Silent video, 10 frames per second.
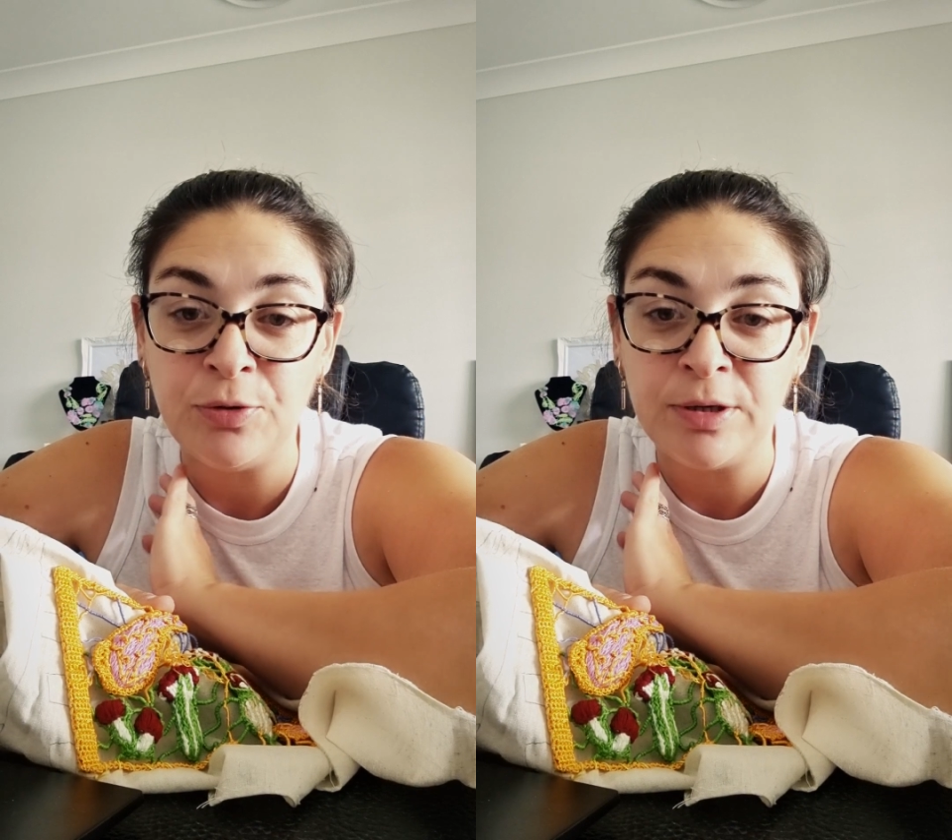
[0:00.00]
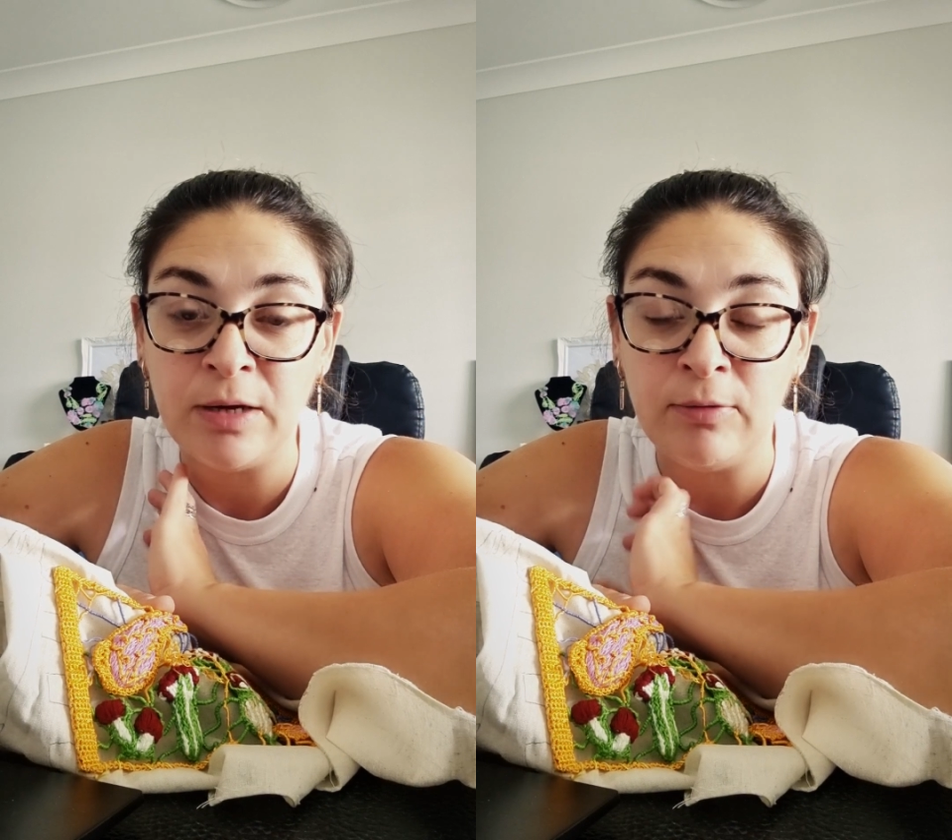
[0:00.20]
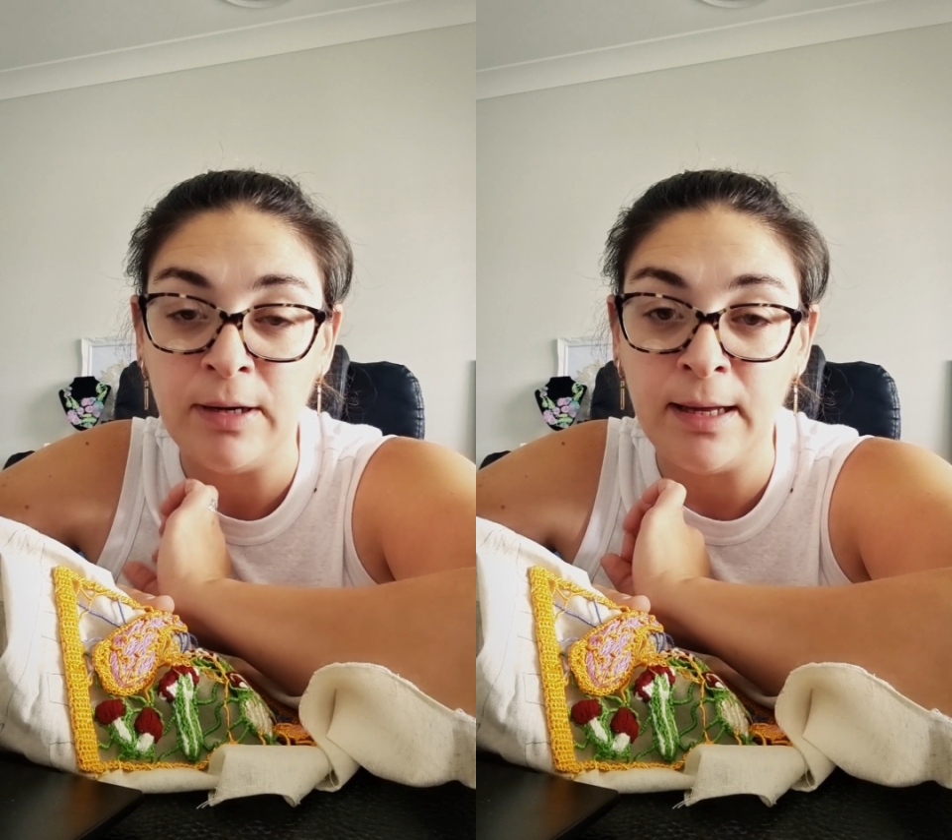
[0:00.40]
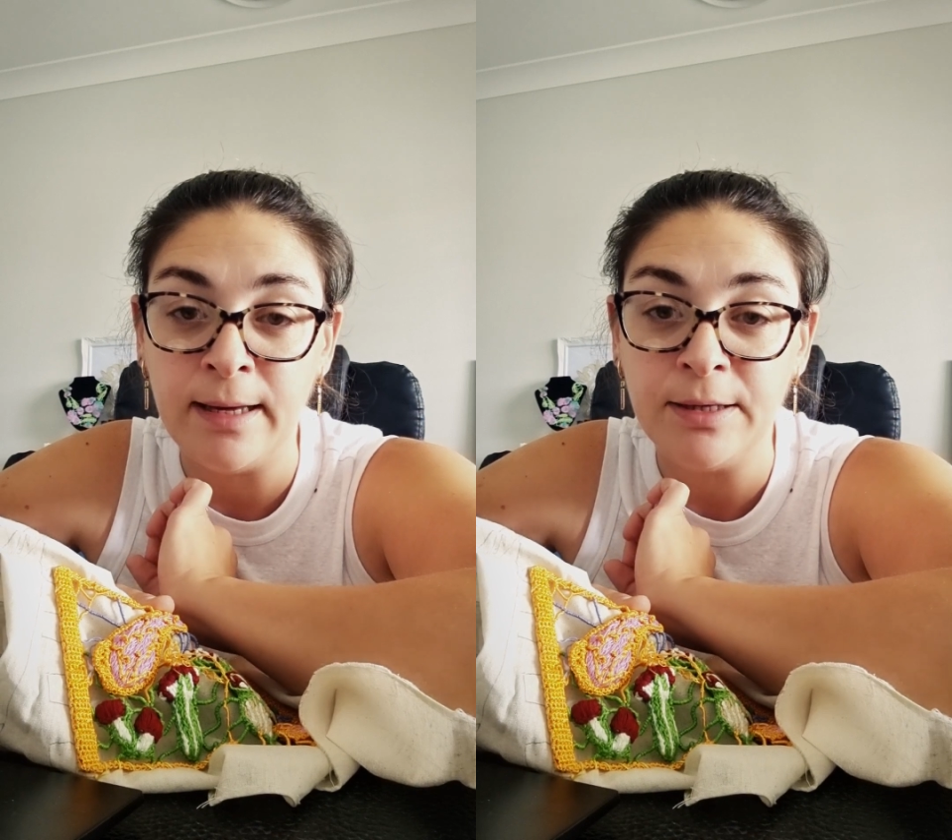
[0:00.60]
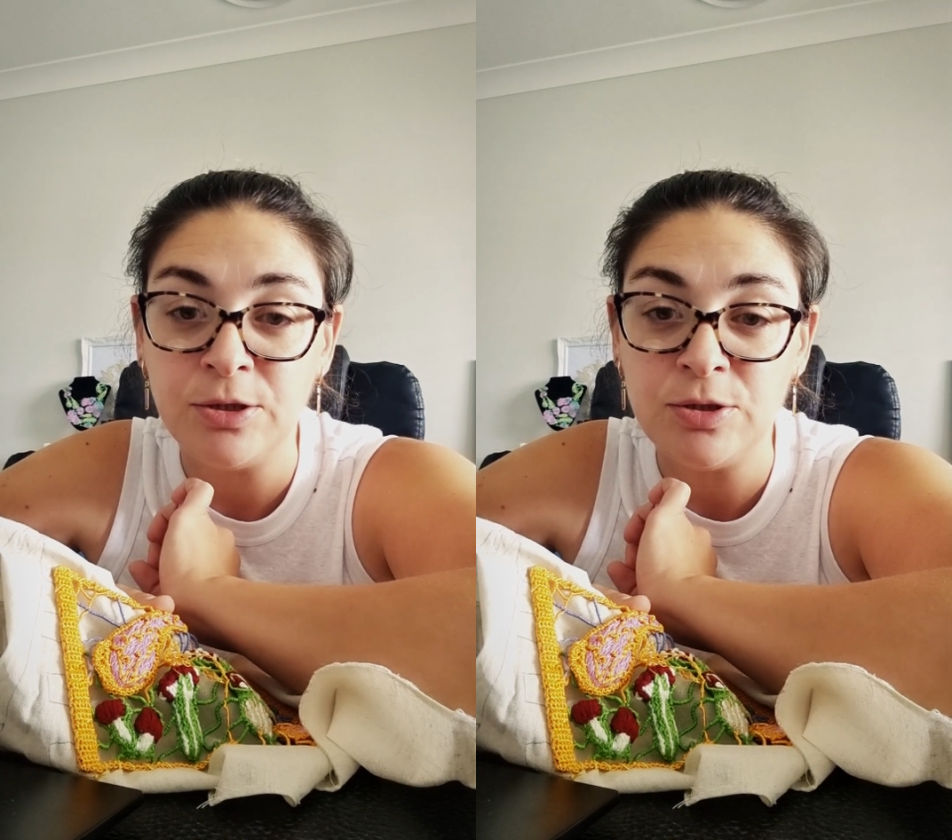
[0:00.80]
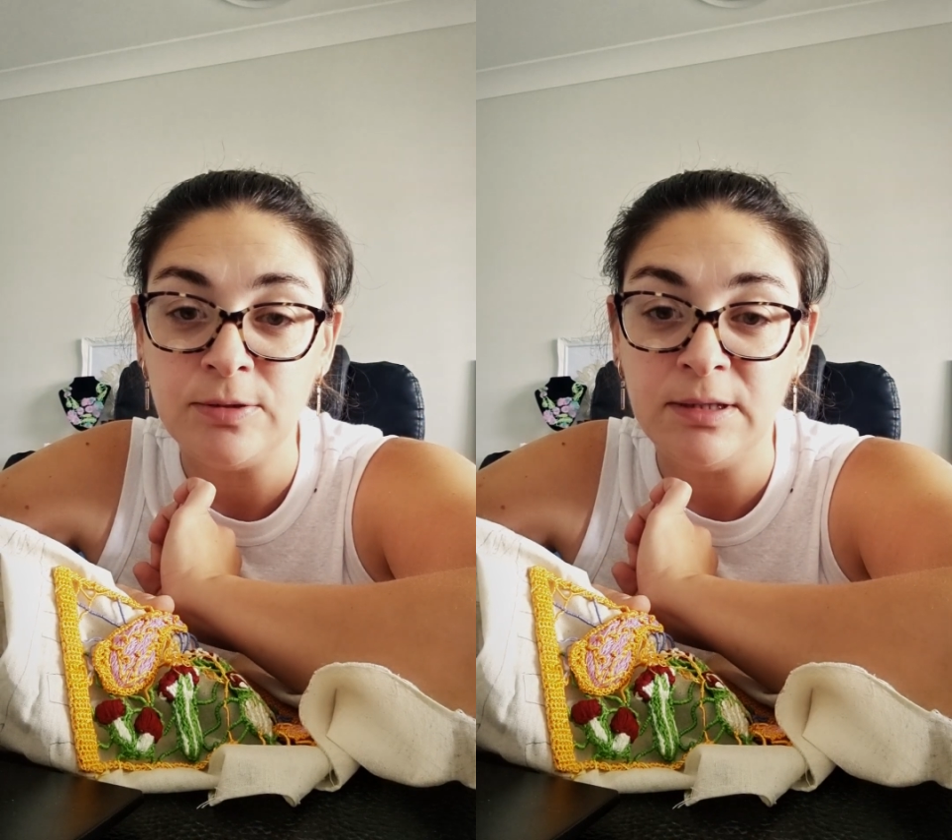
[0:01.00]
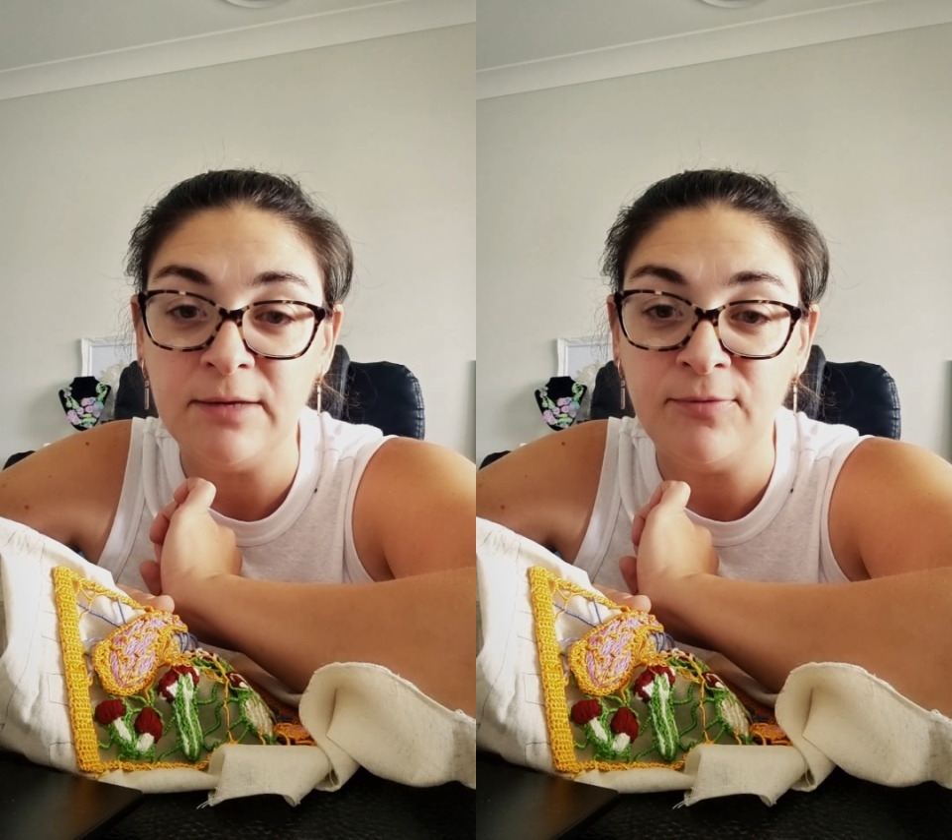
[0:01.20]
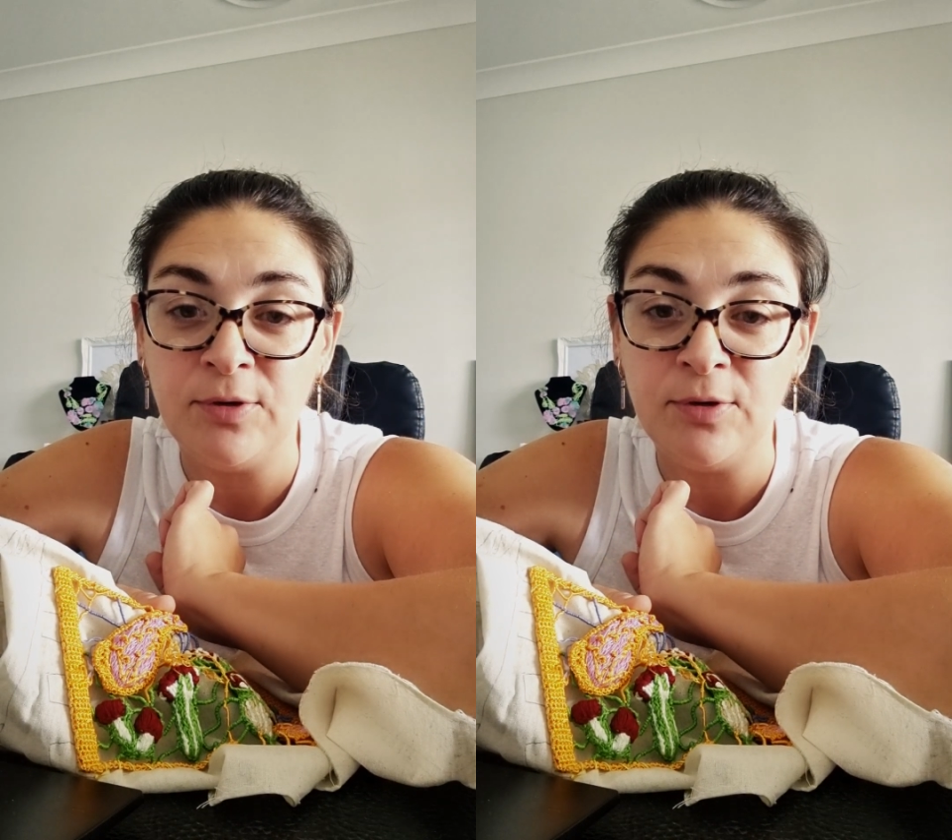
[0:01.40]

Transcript: and I would like to give you